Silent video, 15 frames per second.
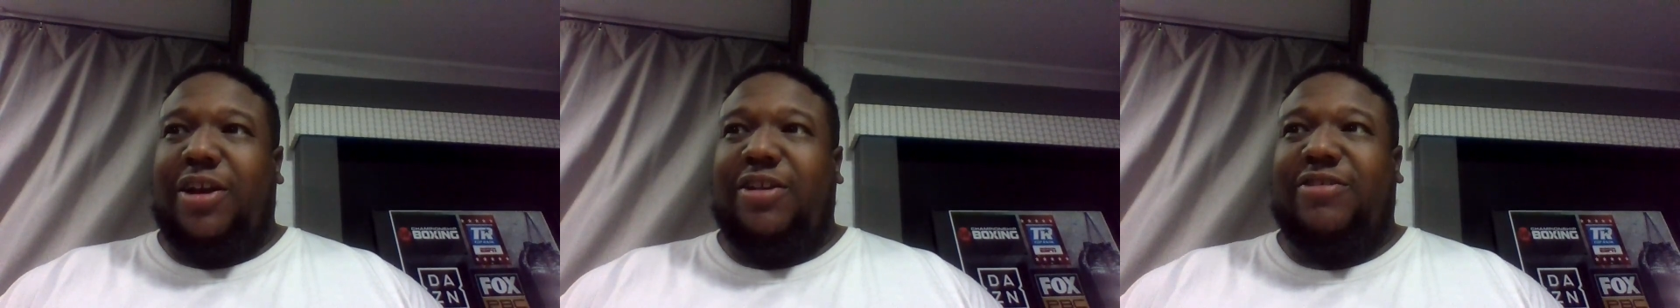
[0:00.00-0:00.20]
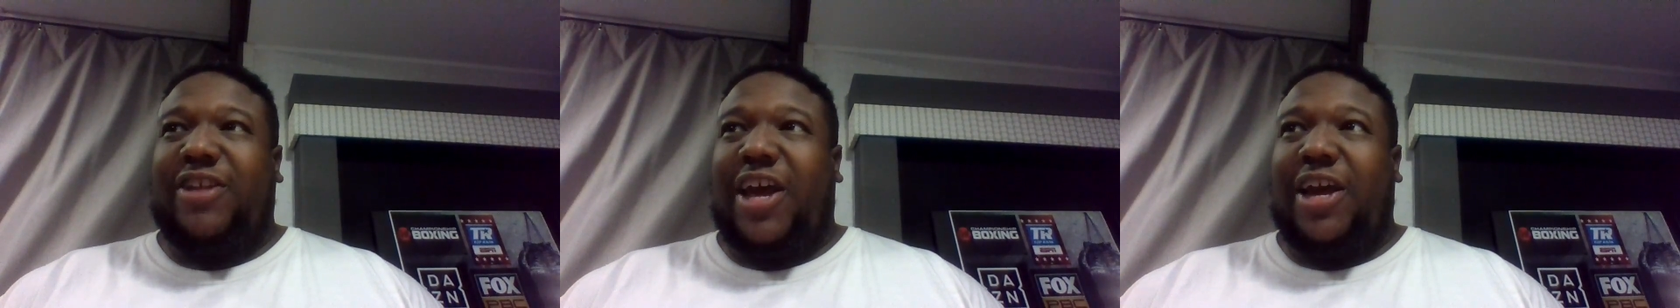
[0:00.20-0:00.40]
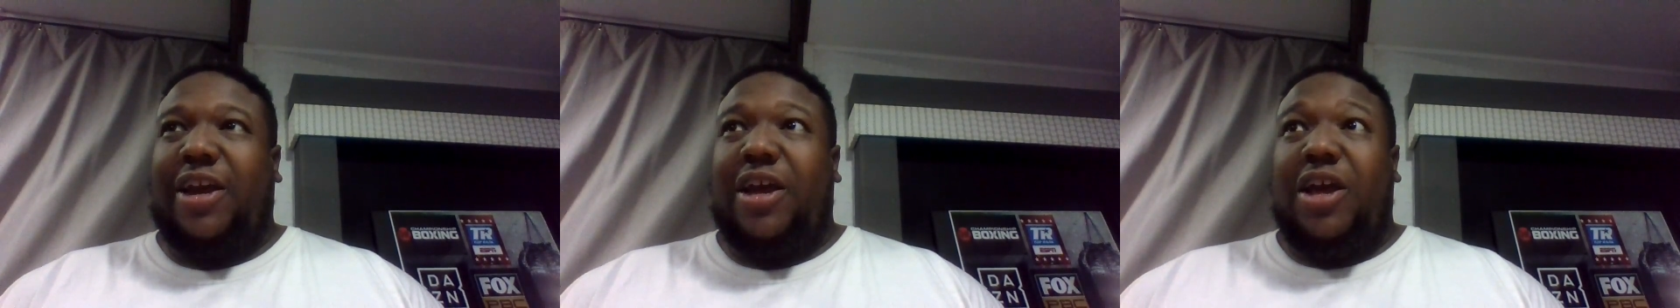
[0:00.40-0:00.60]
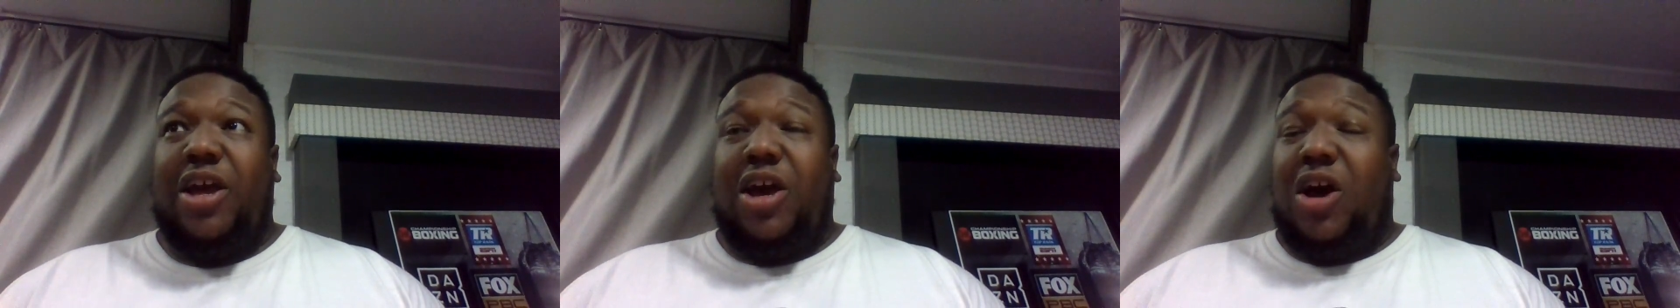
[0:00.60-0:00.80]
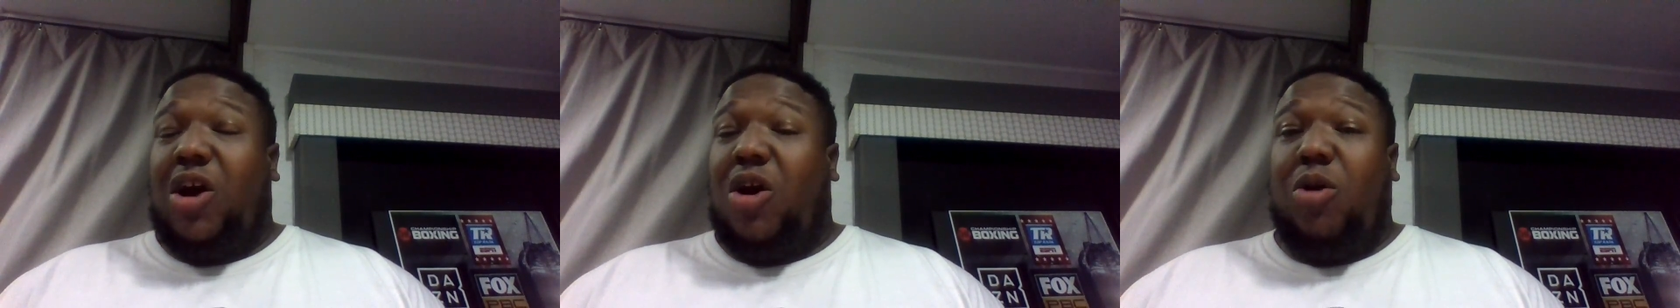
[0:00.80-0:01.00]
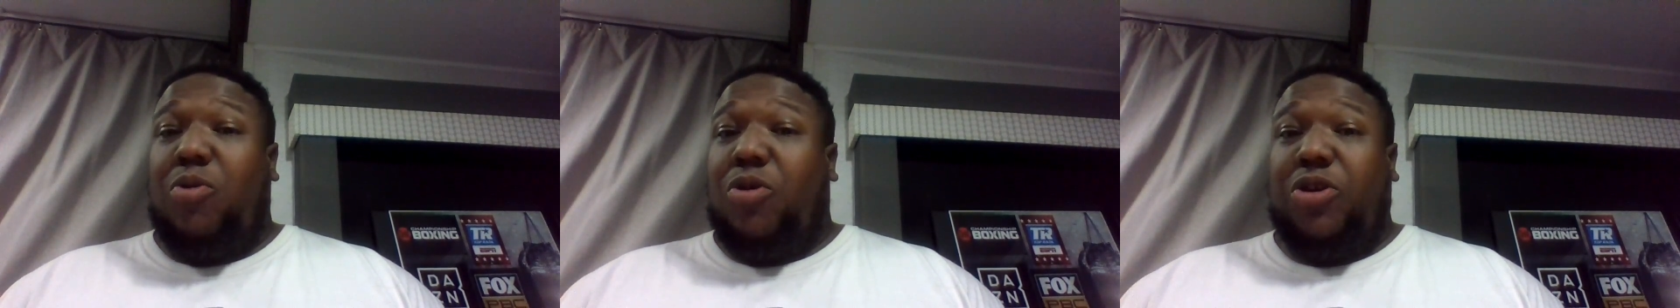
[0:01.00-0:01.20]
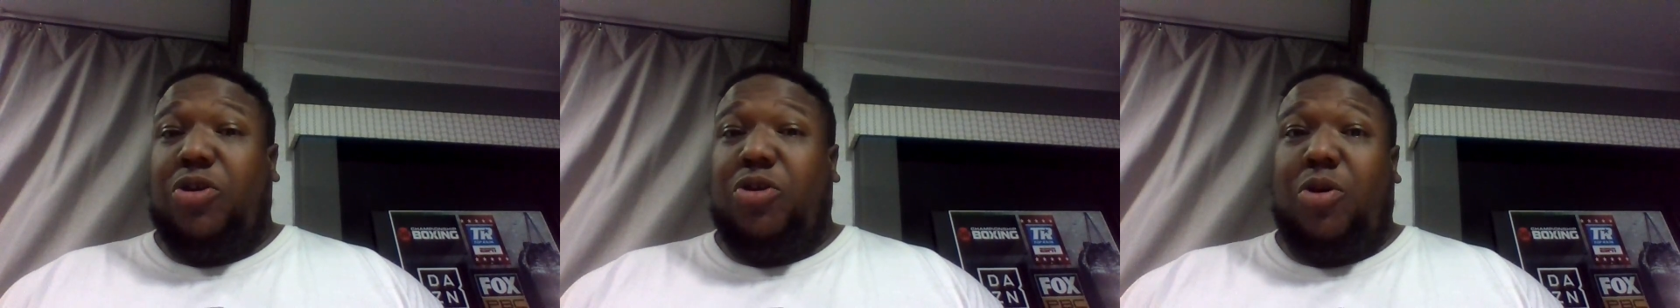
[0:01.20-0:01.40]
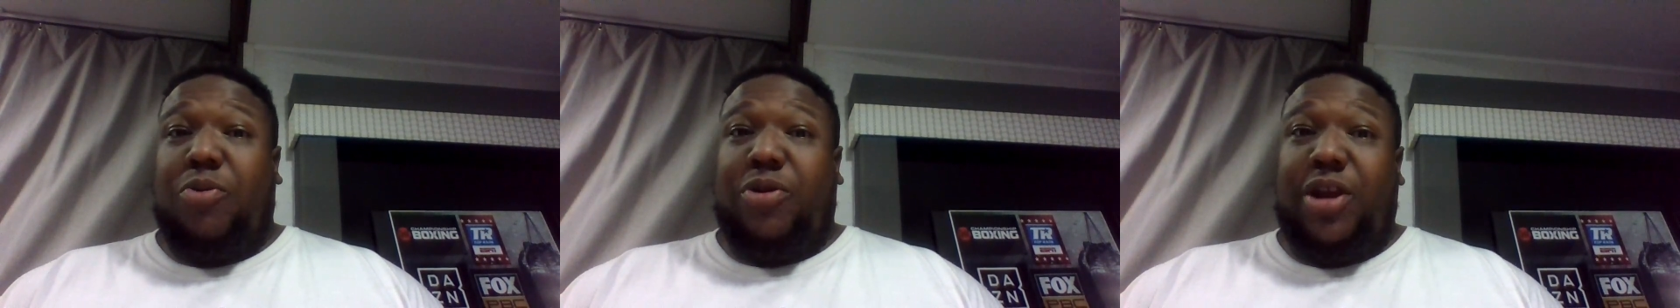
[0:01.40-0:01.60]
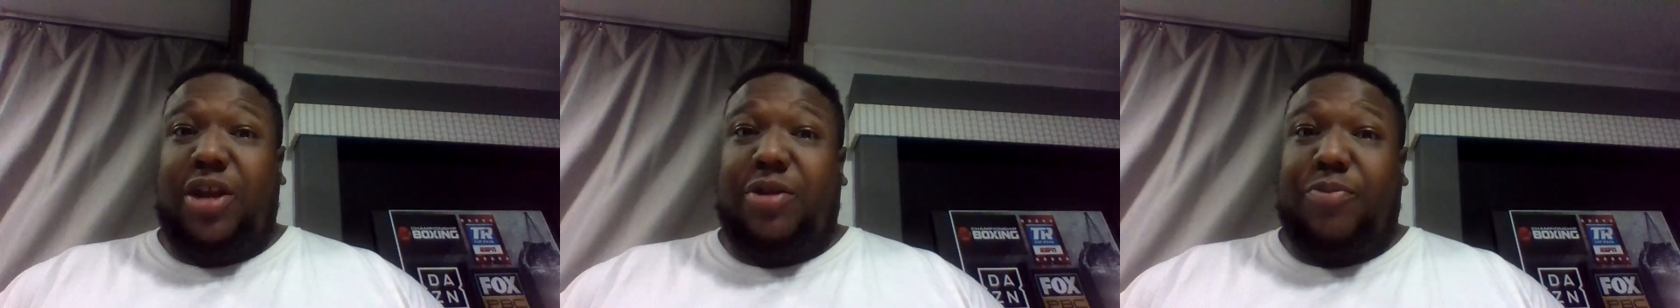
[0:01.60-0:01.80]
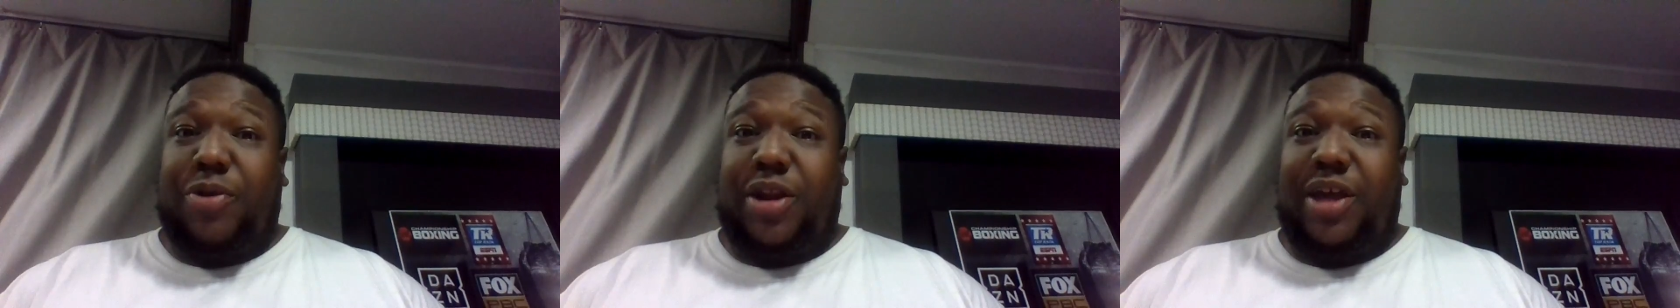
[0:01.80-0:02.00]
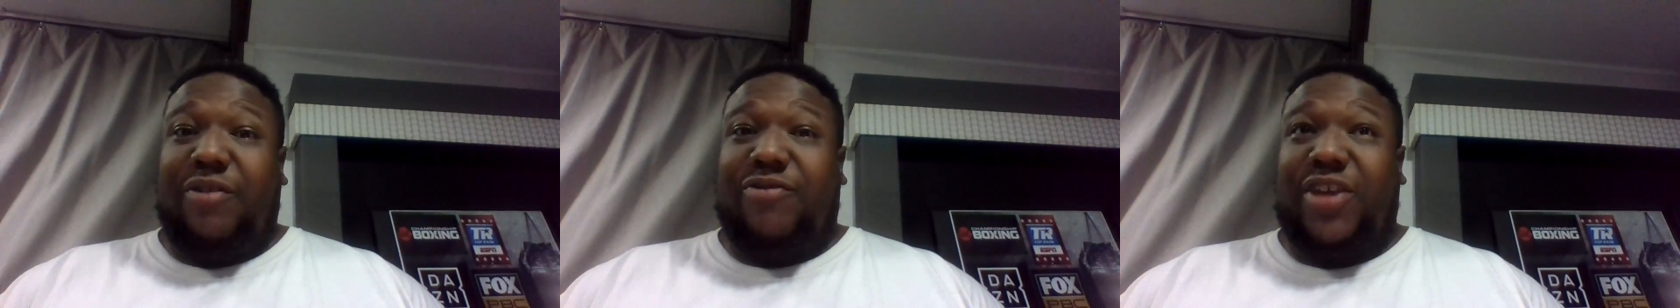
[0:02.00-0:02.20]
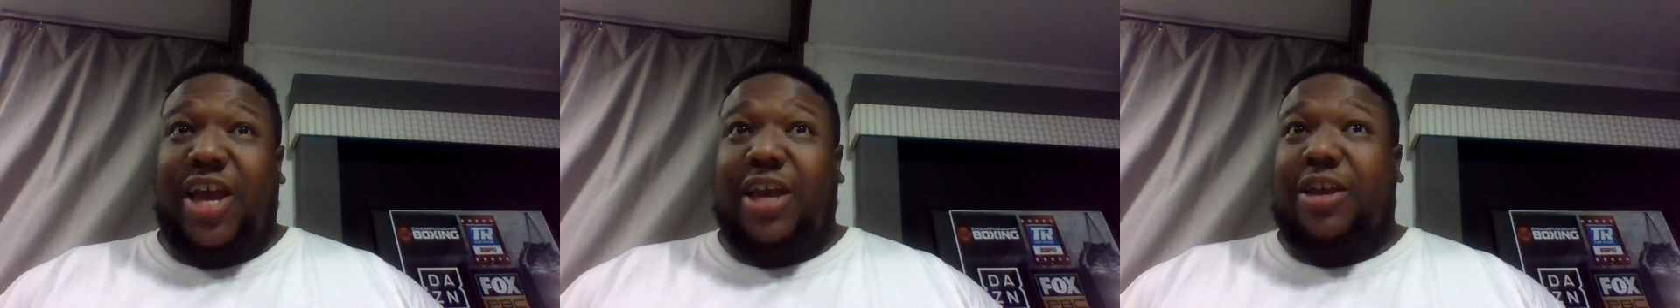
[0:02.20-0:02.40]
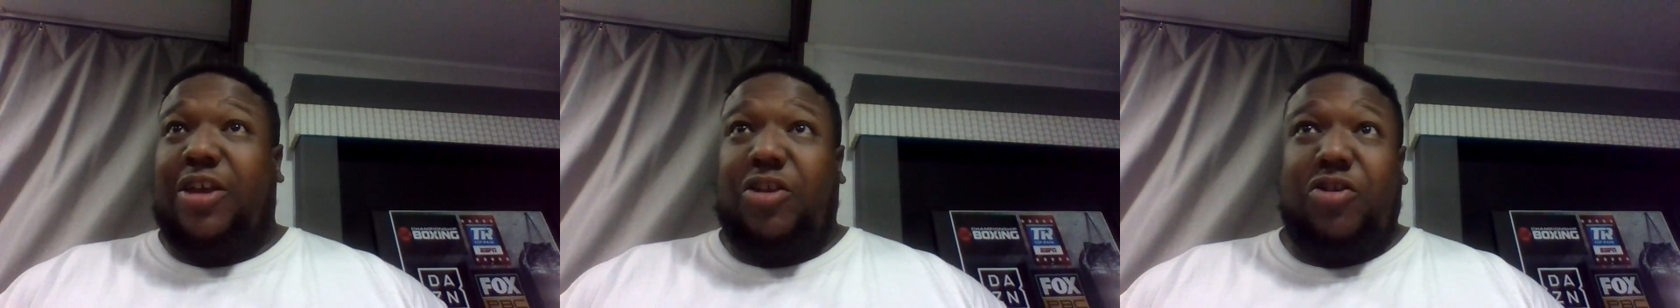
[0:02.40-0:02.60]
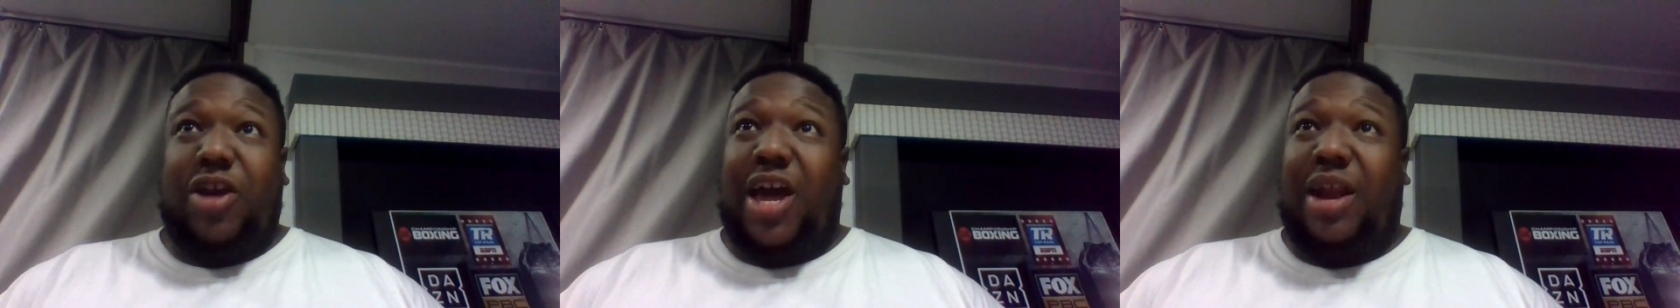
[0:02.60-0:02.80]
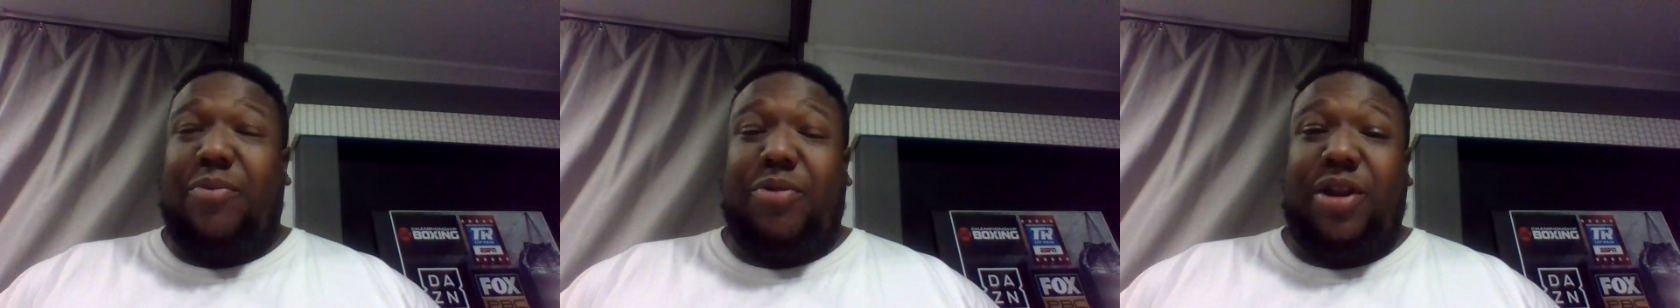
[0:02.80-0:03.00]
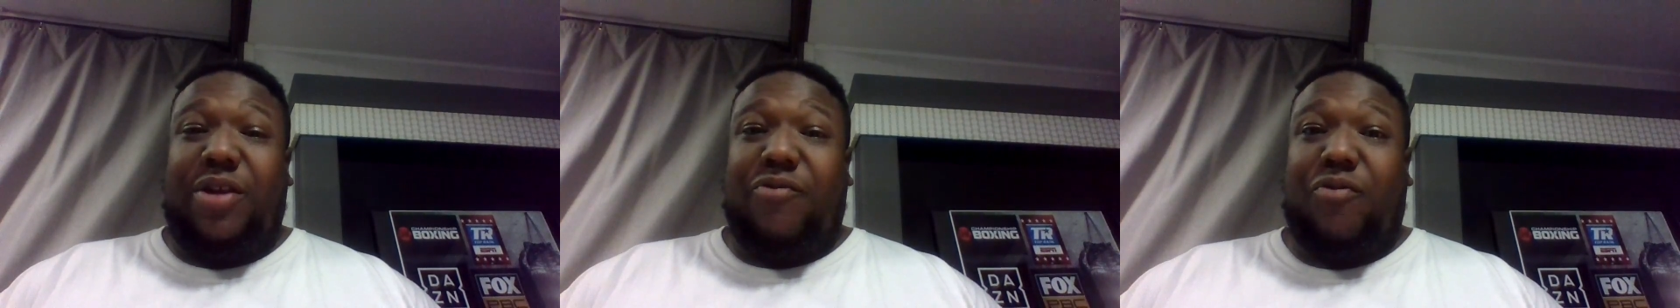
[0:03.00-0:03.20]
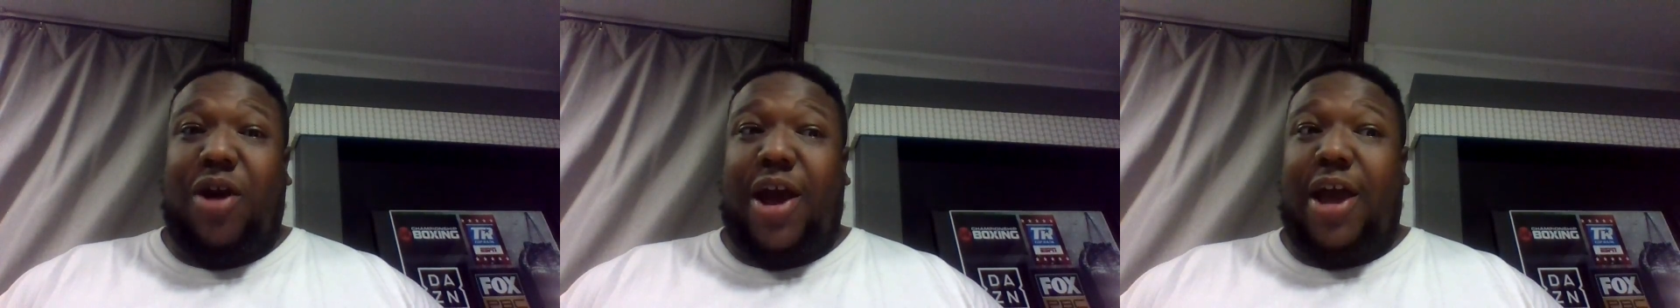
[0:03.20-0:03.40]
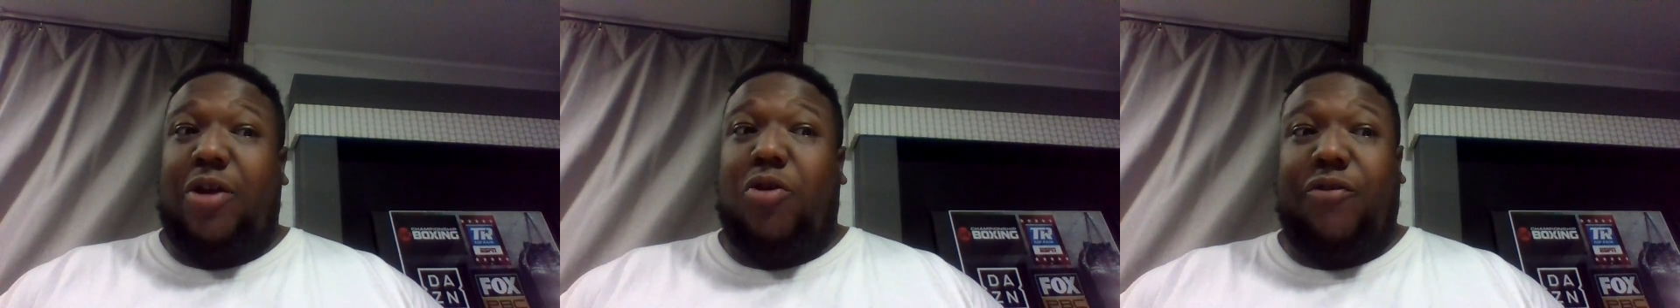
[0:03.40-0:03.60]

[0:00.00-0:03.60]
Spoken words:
It's like, oh, well, you don't need to believe Tank, you got to believe Ryan.